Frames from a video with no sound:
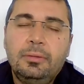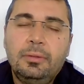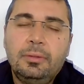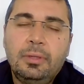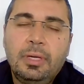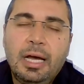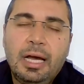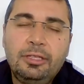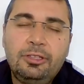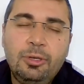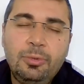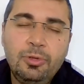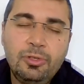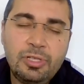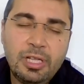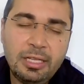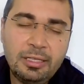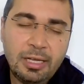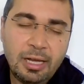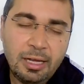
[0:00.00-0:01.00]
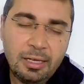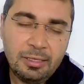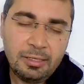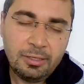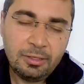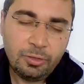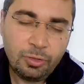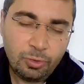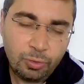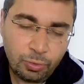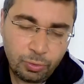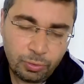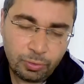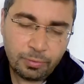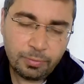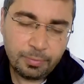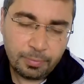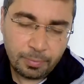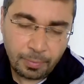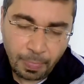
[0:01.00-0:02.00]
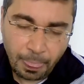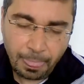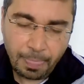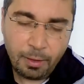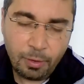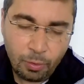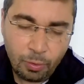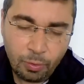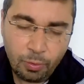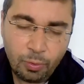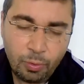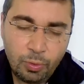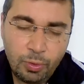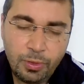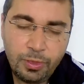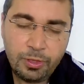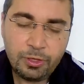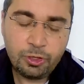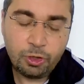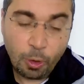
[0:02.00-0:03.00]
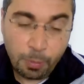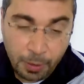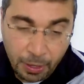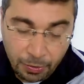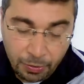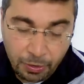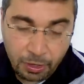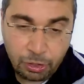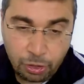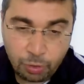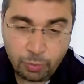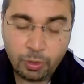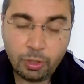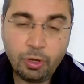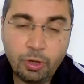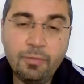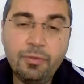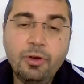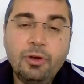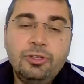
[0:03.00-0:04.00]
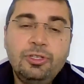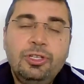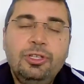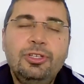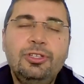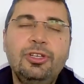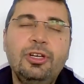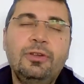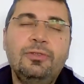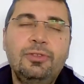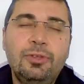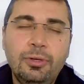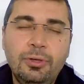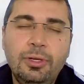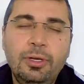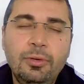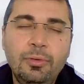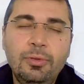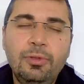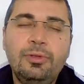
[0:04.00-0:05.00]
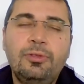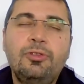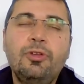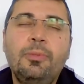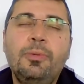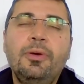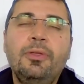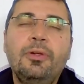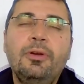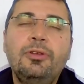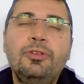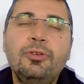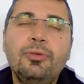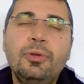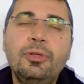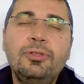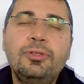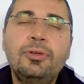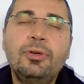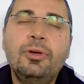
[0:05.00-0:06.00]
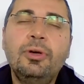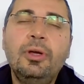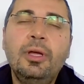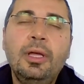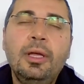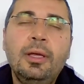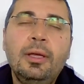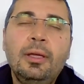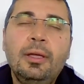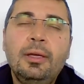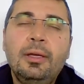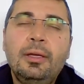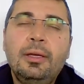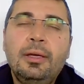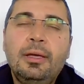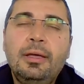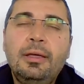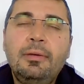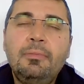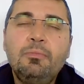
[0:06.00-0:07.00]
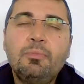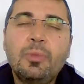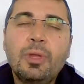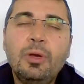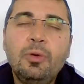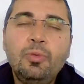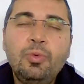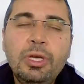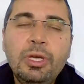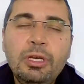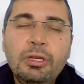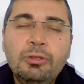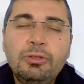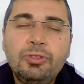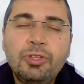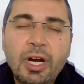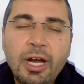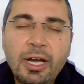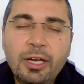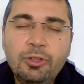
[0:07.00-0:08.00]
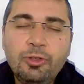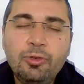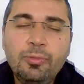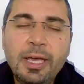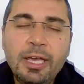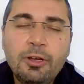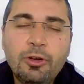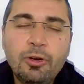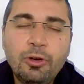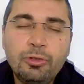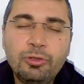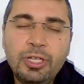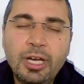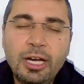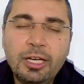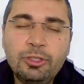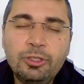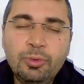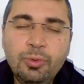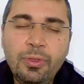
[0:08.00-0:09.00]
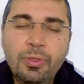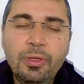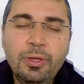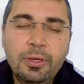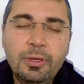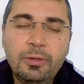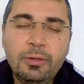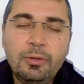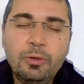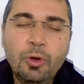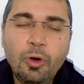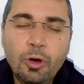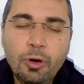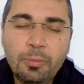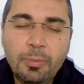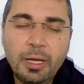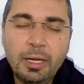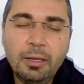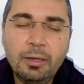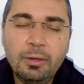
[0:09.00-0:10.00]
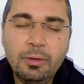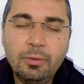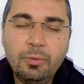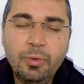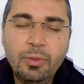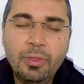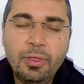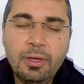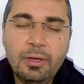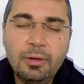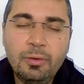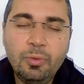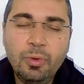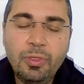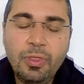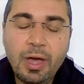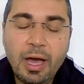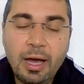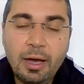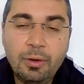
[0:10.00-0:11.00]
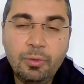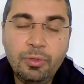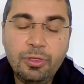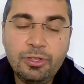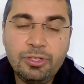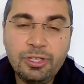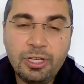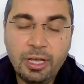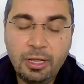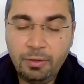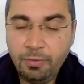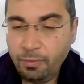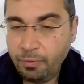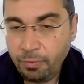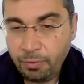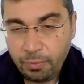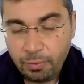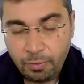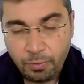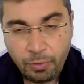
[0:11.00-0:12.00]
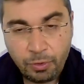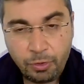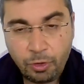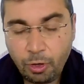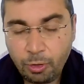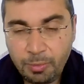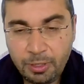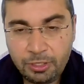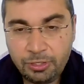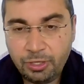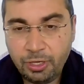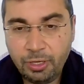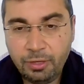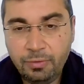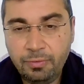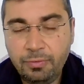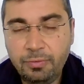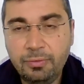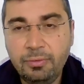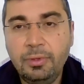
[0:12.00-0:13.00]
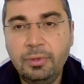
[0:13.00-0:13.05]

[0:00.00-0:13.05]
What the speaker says: attributes that has to do with the stopping the ritual of the OCD self, with the stopping the ritual. So we try to make contact with the normal, with the self, with the normal self,